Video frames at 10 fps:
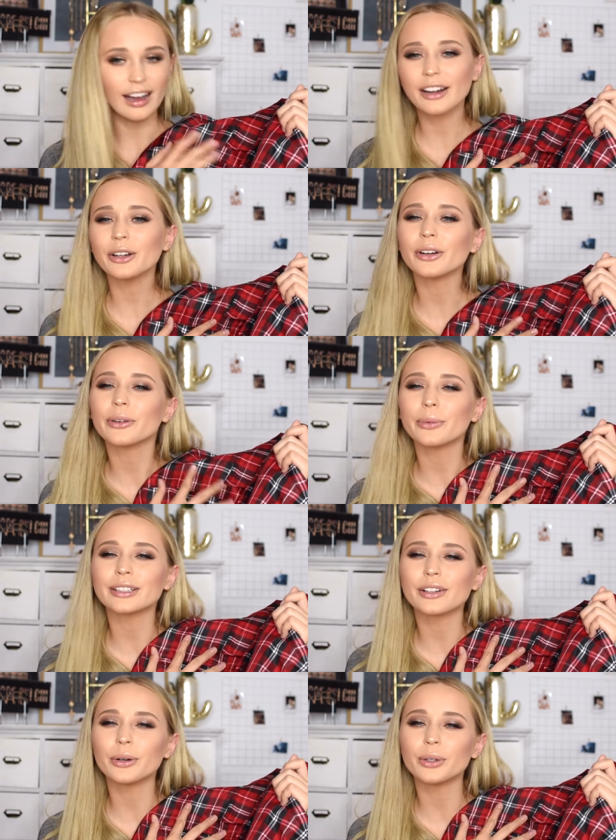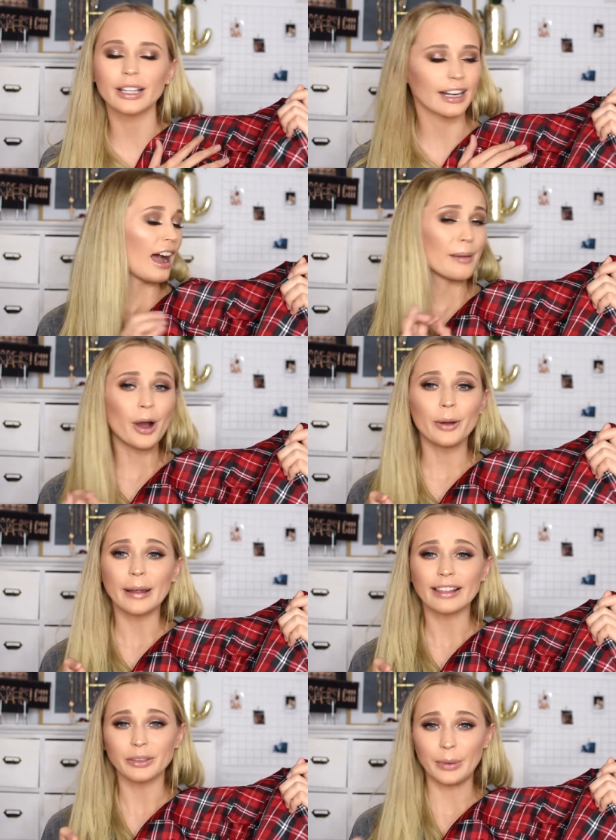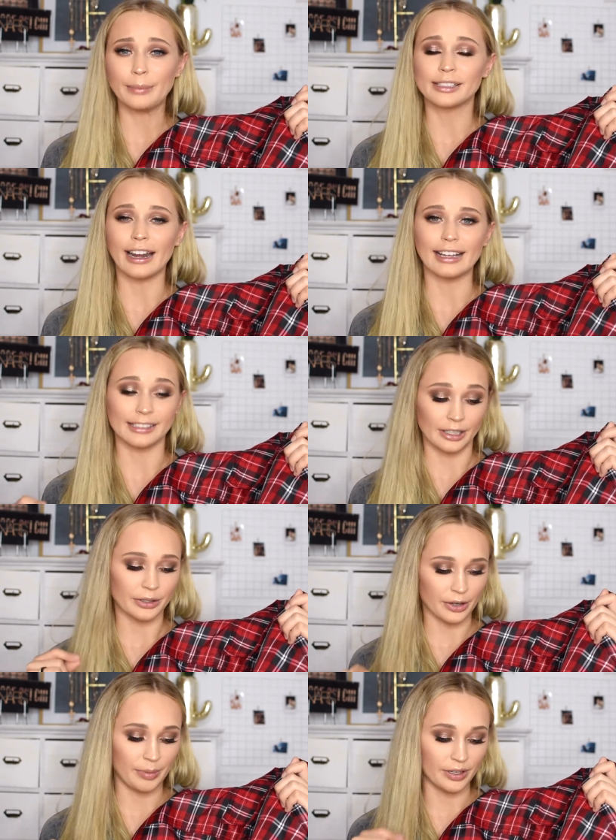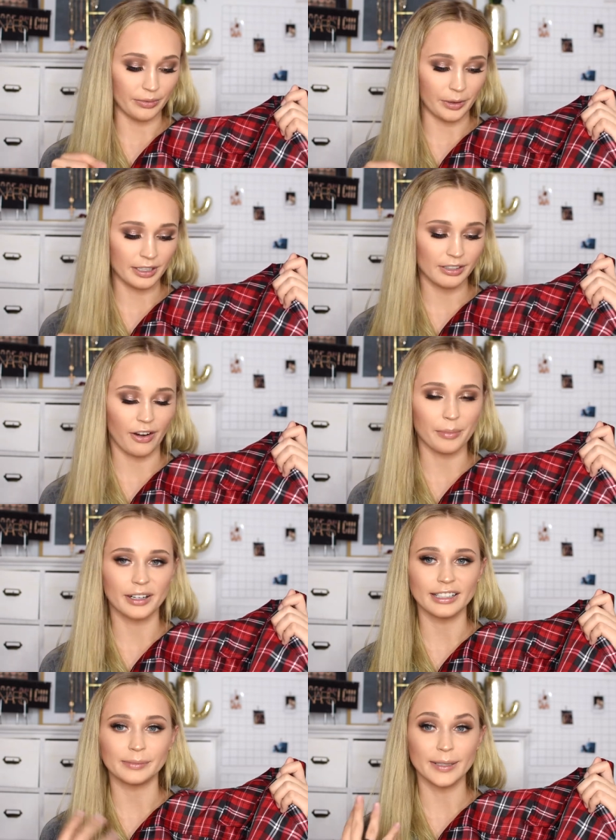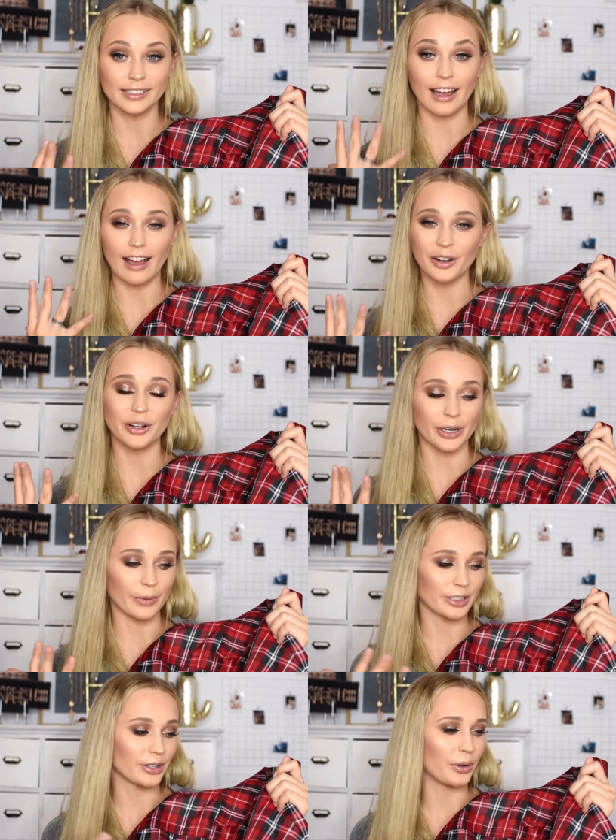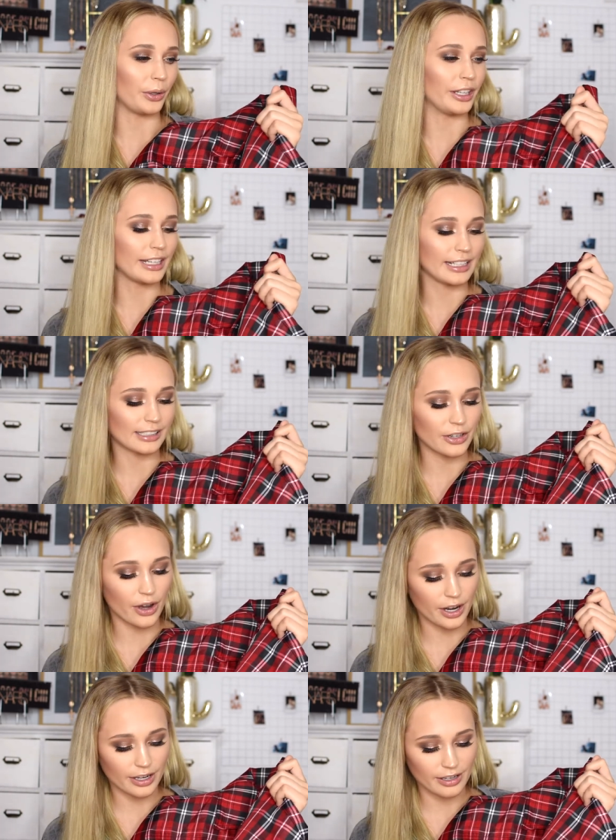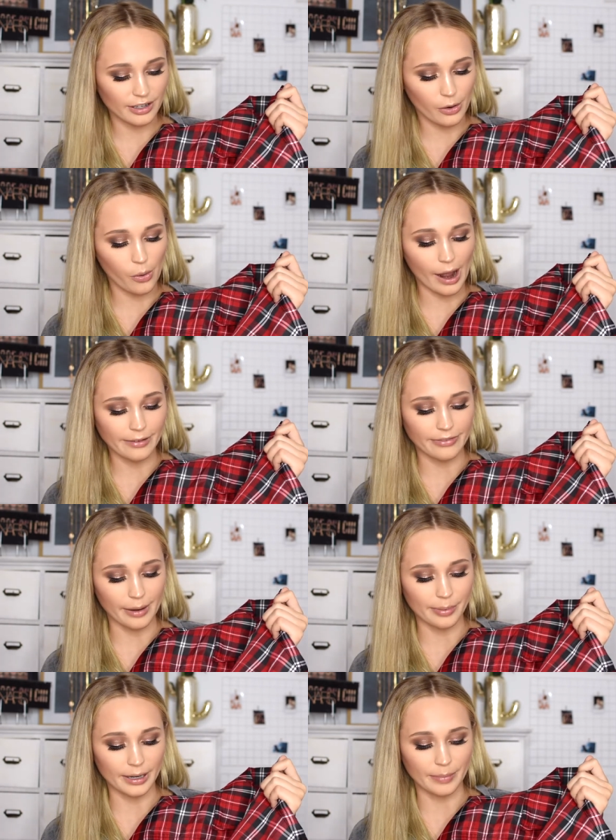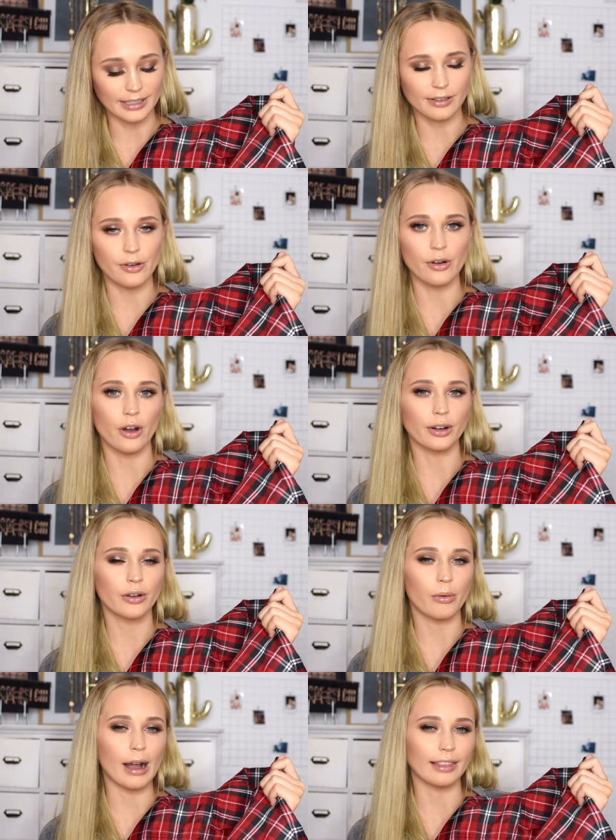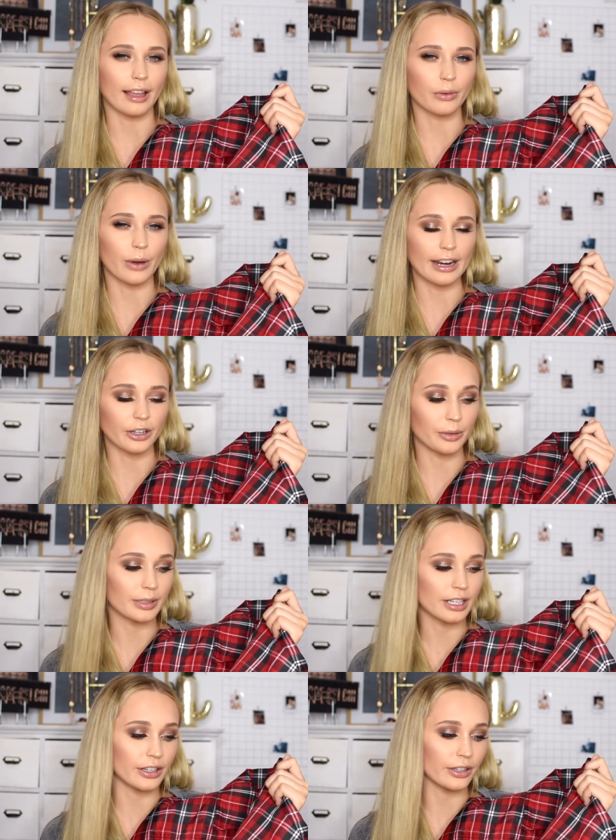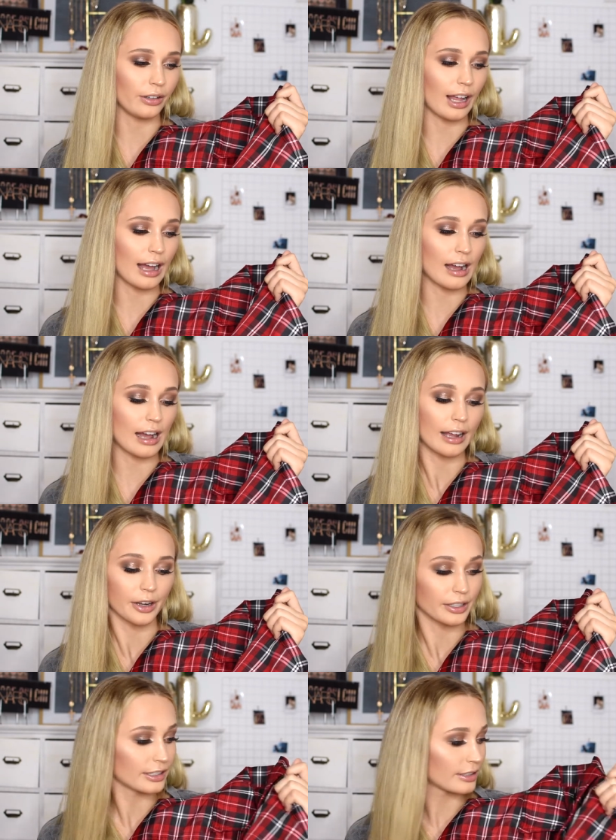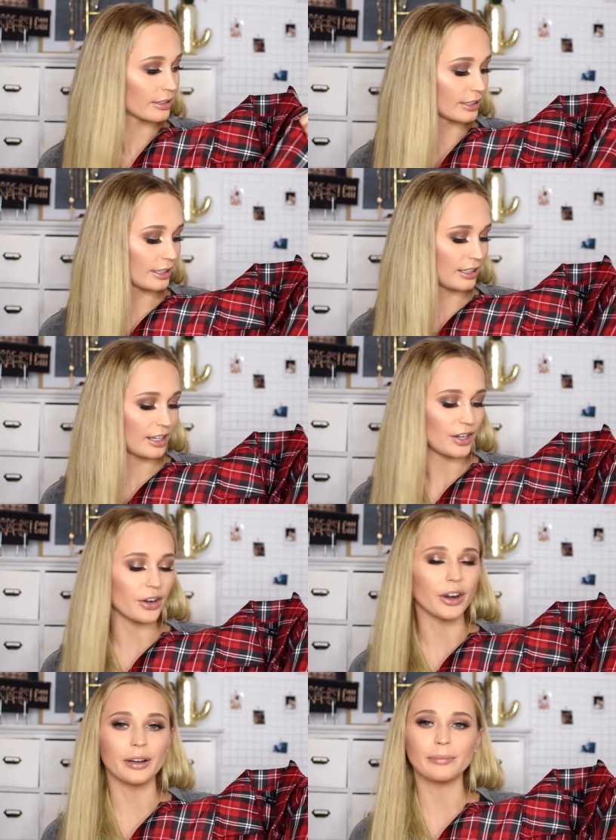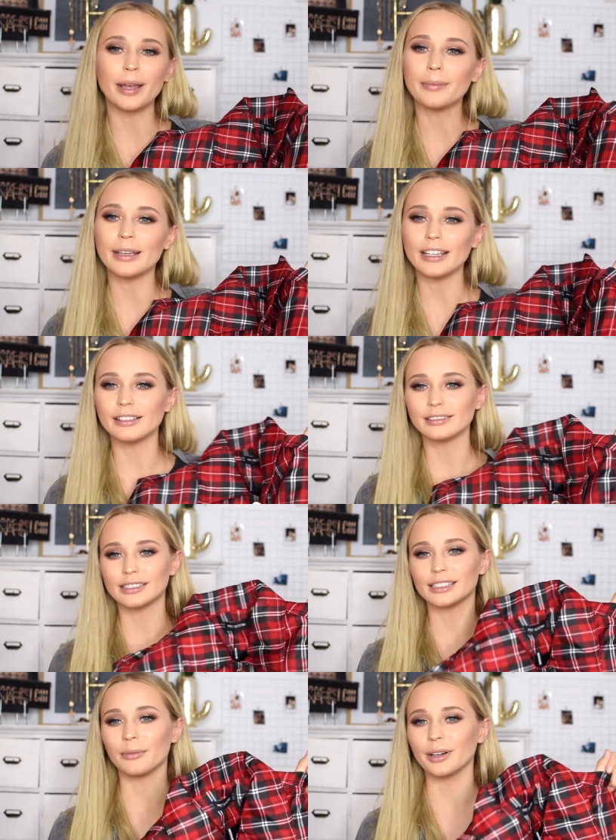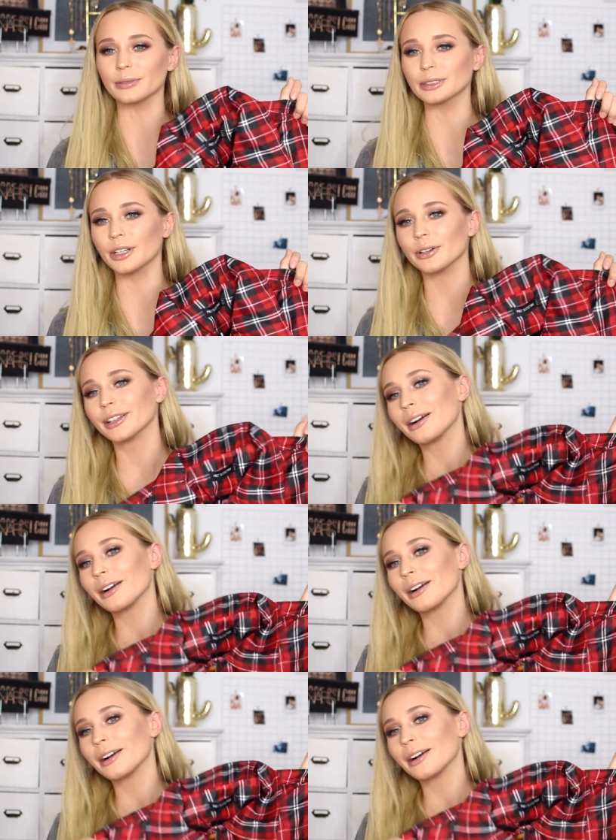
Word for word: I don't know what to call it. I'm hoping that the website has a description of what this fabric is because I don't know what to call it. It's not quite fabric, but it's not quite like raincoat material. I don't know. Maybe someone will know in the